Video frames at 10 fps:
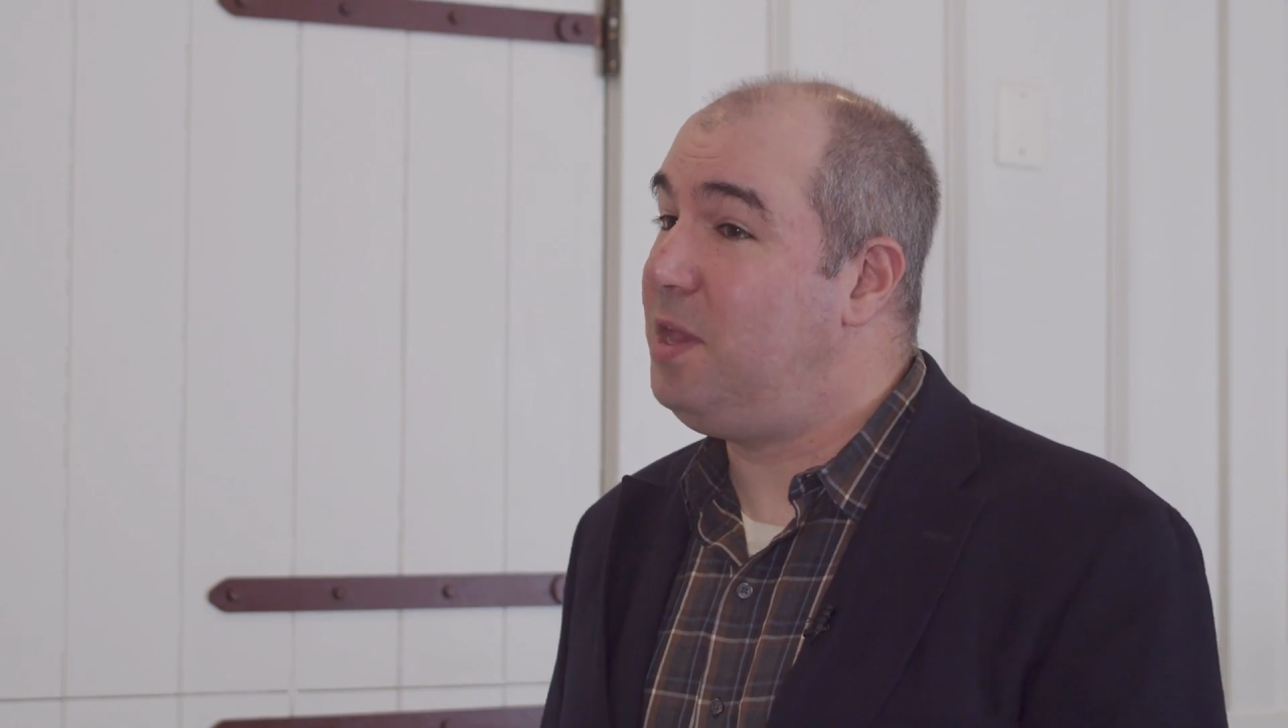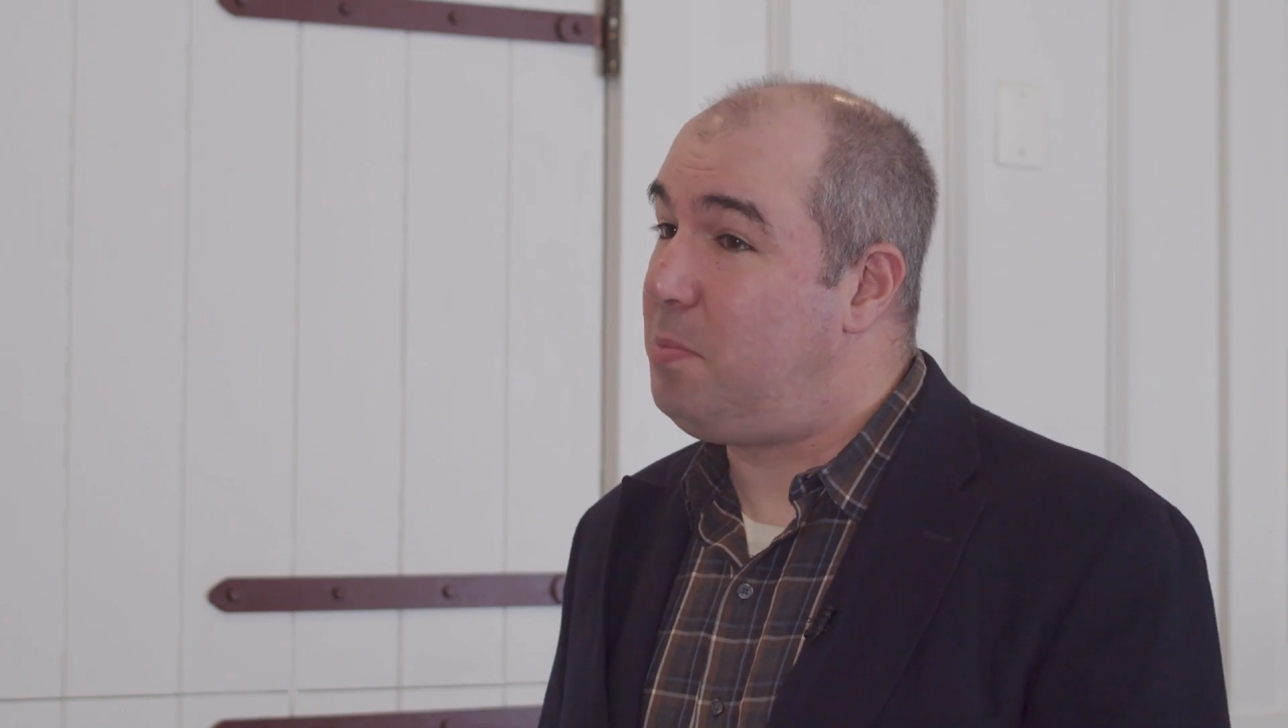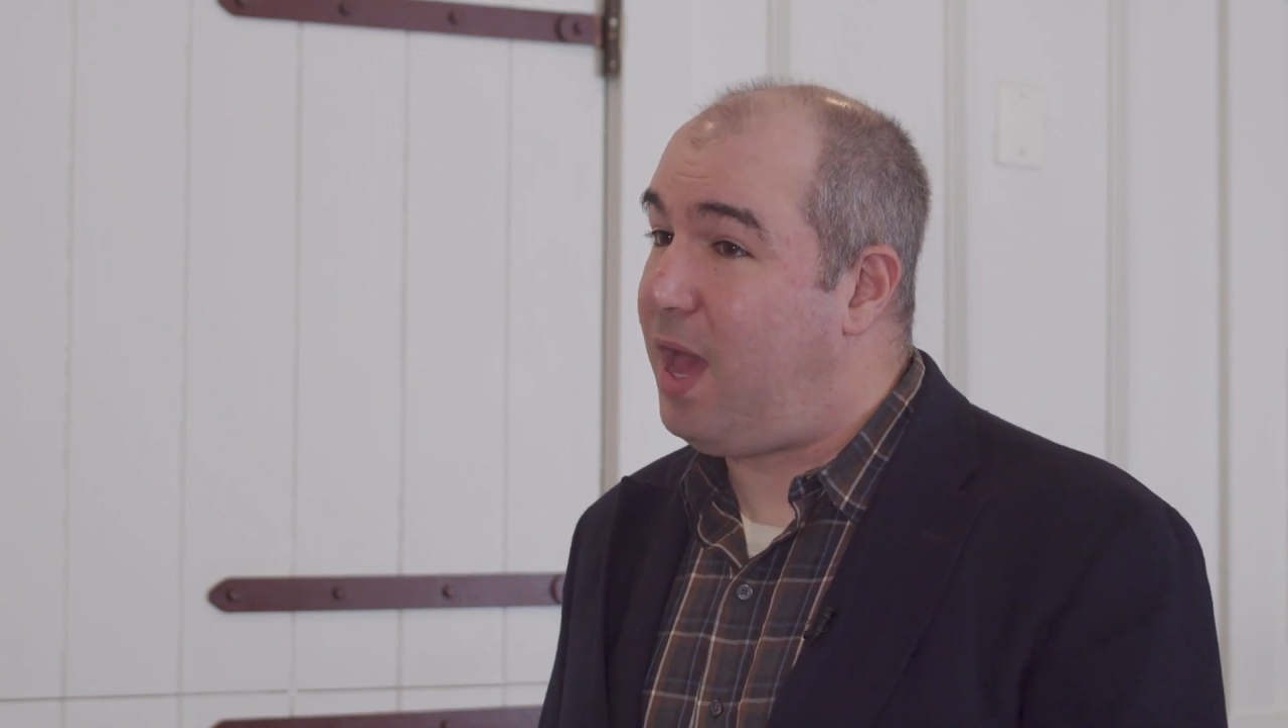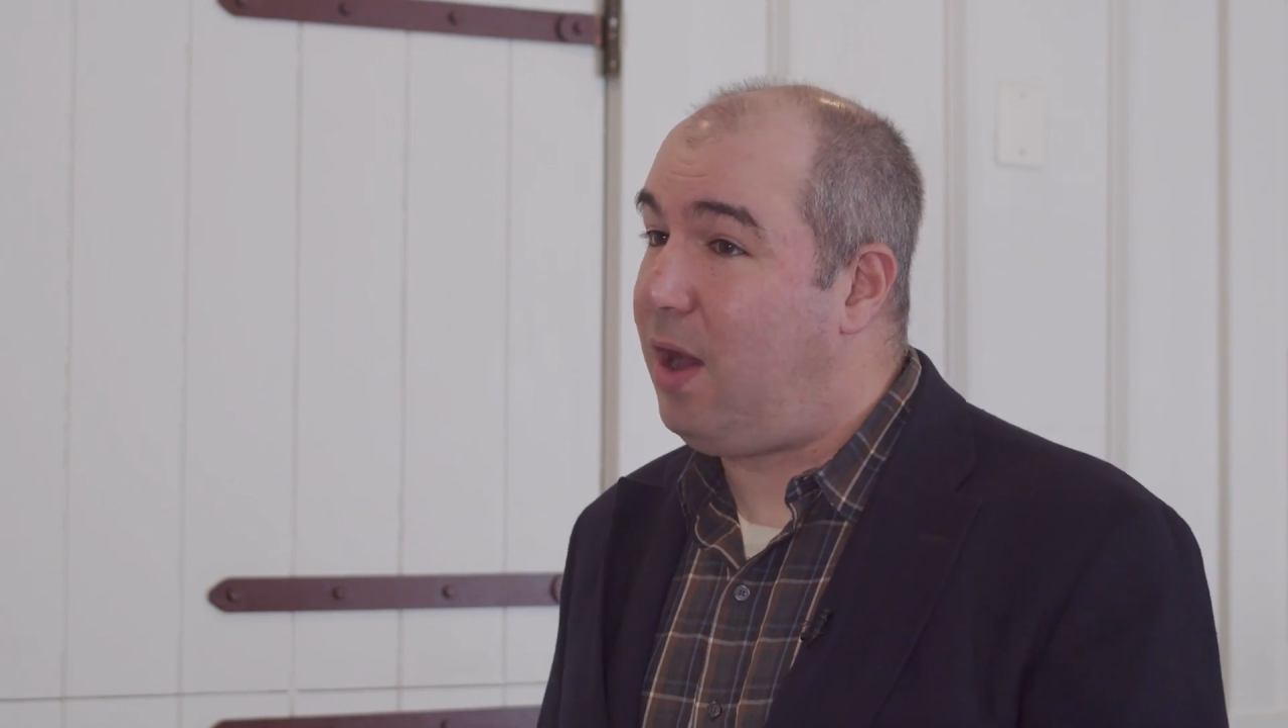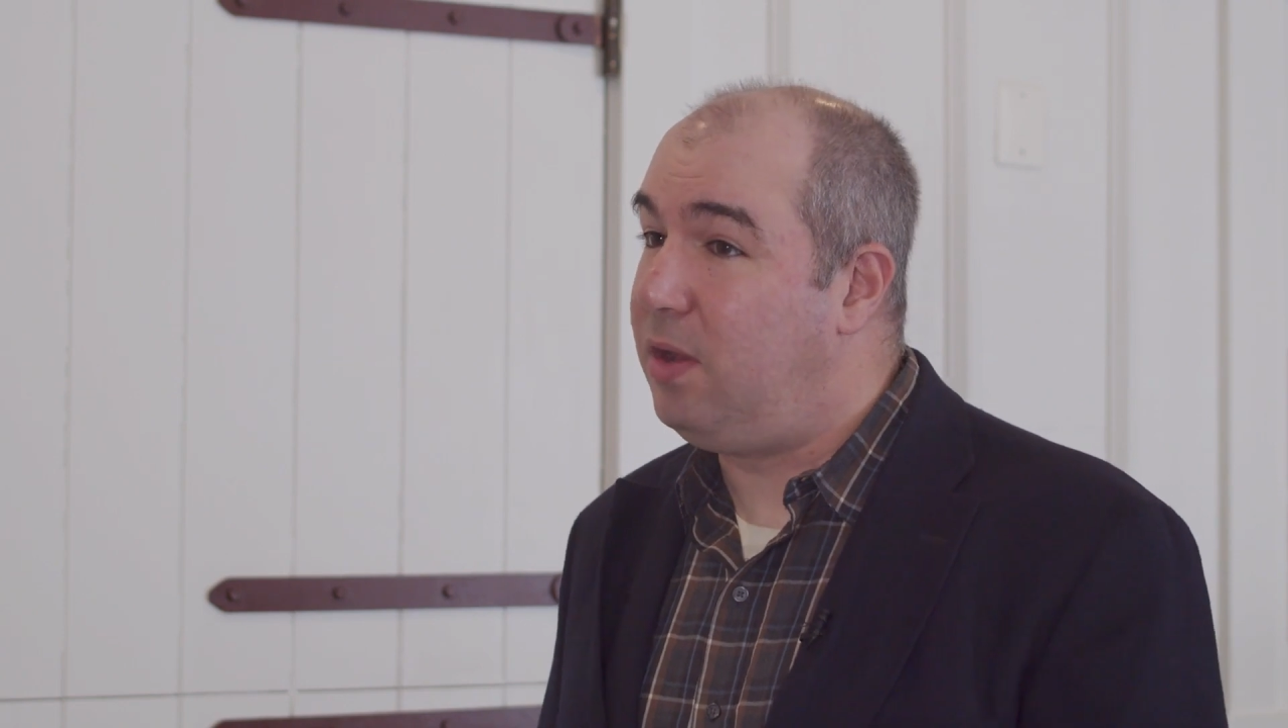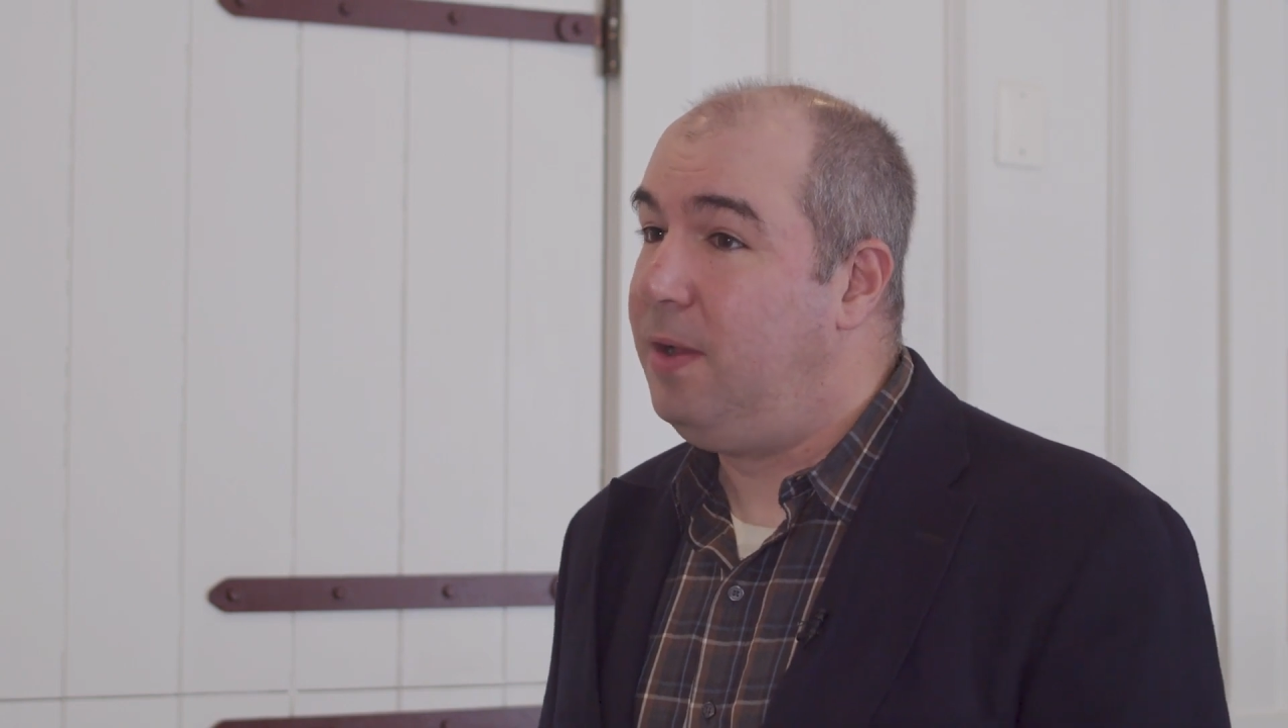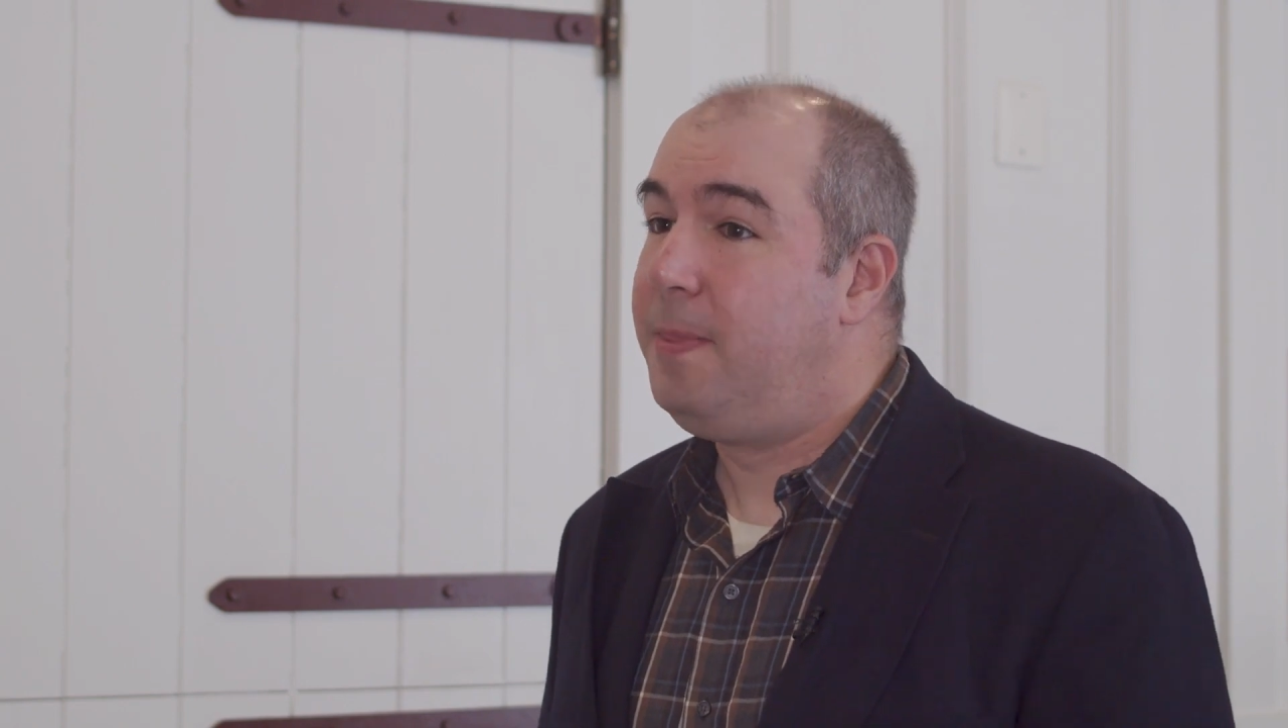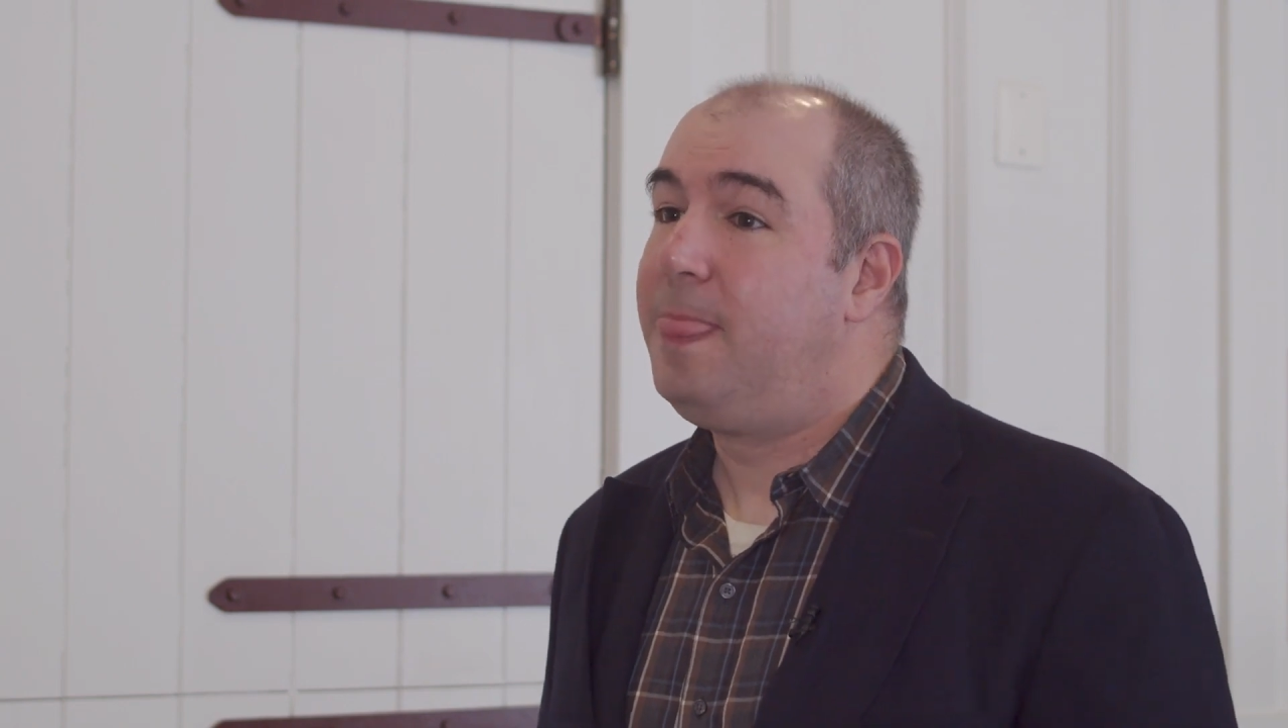about